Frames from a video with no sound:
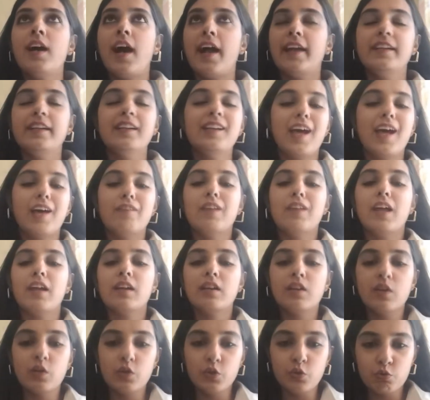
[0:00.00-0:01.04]
I didn't have
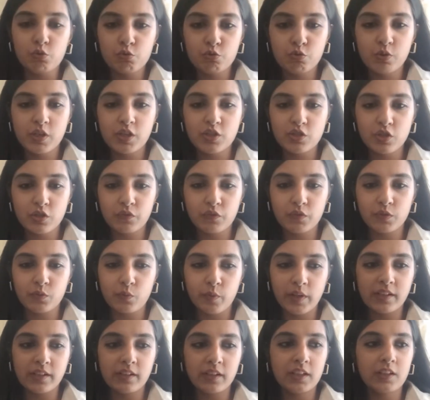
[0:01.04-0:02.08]
like a huge range of
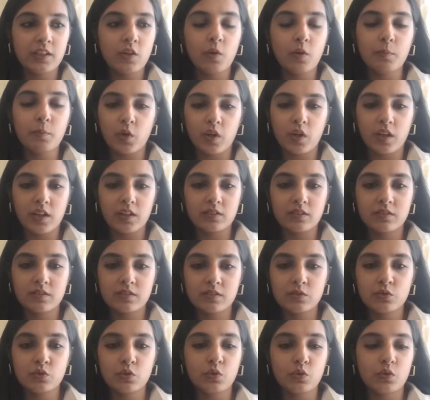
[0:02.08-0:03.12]
inventory or products.
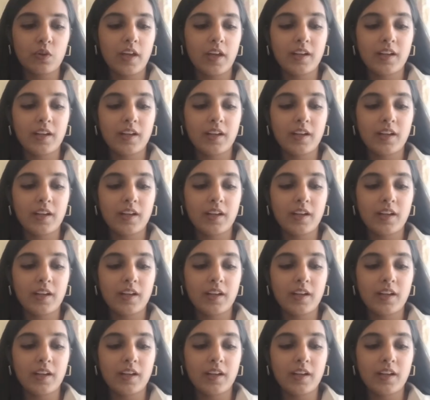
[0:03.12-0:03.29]
So,